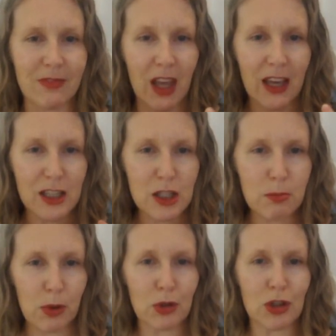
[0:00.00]

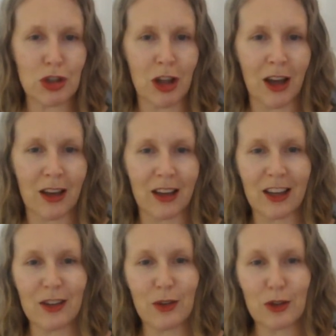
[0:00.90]
expunge that,
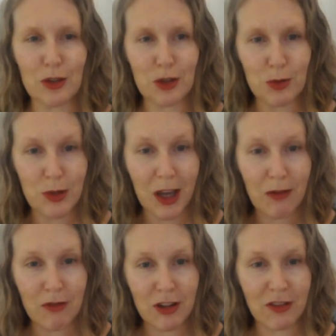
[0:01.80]
in order to get
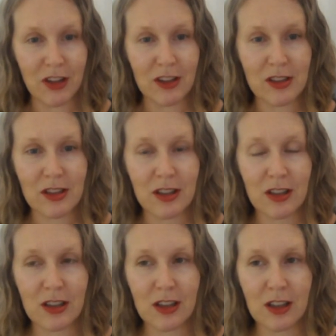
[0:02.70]
rid of it,
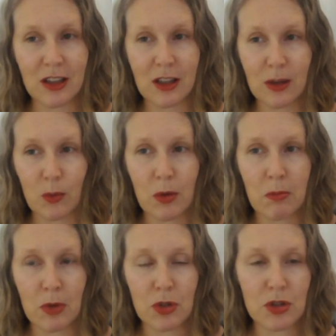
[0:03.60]
we
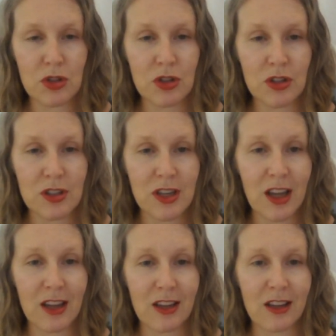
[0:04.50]
must
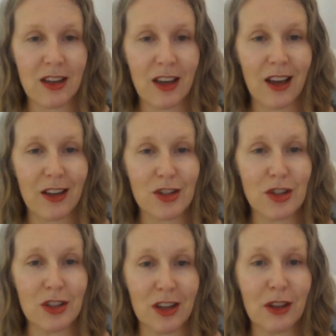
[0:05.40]
take
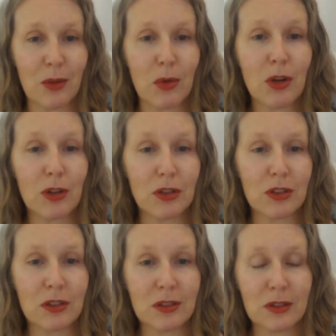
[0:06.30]
action in the world.
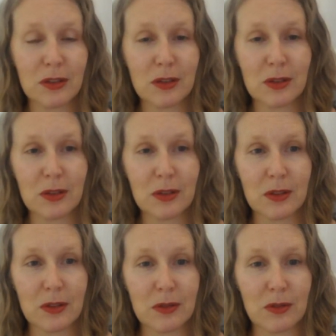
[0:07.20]

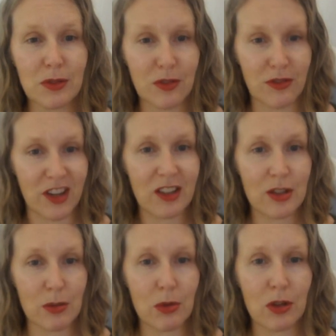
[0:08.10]
Fix
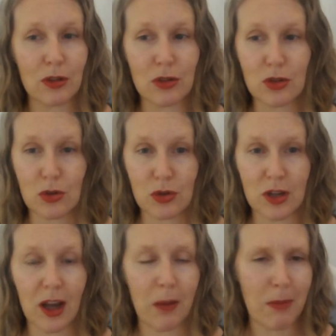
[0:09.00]
the world, sort
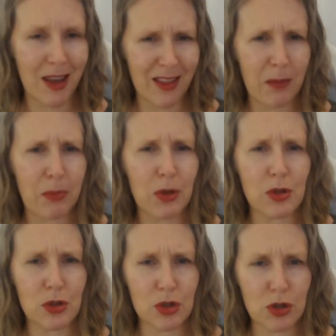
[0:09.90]
it out, make that
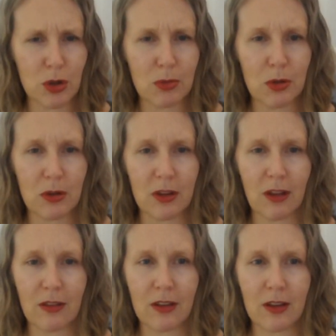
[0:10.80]
person stop doing
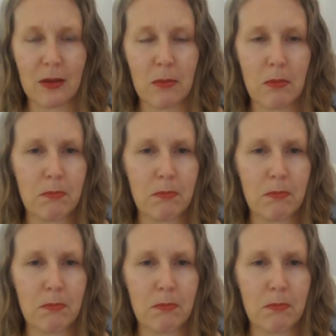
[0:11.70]
that thing,